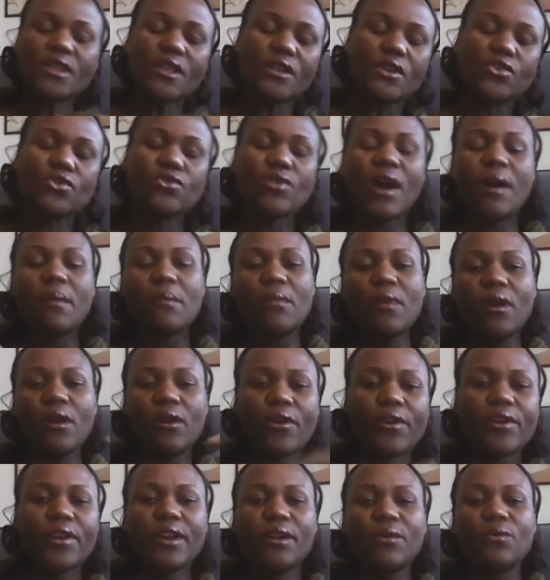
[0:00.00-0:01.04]
So I'm
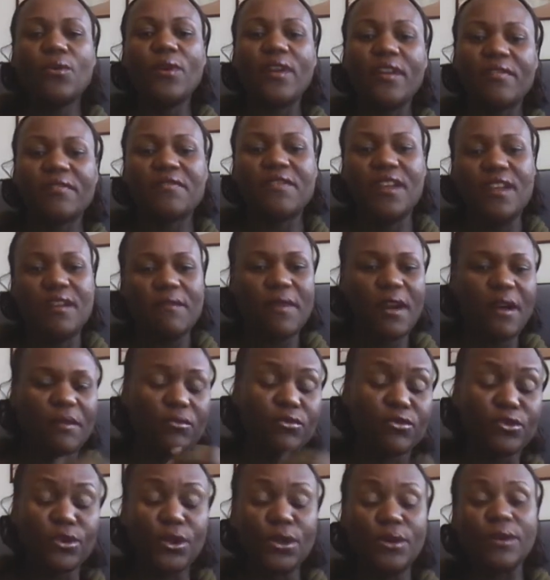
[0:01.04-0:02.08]
learning with them, I'm
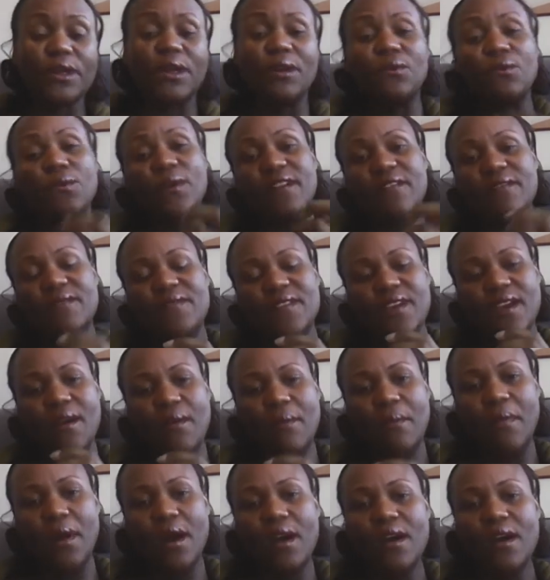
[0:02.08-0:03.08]
growing with them,